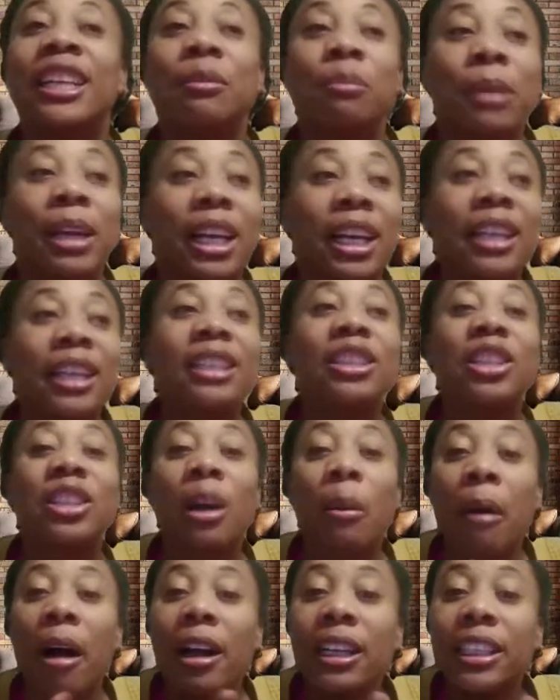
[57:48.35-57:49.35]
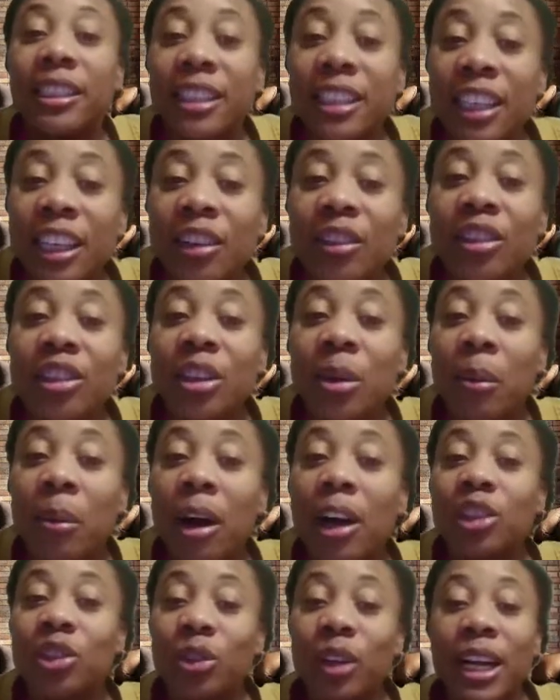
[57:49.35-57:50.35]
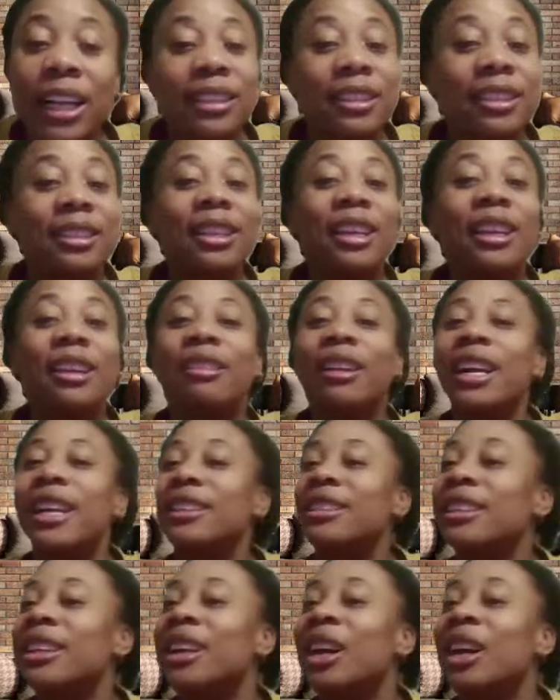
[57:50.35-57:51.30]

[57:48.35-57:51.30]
because some are secret, some are trade secrets,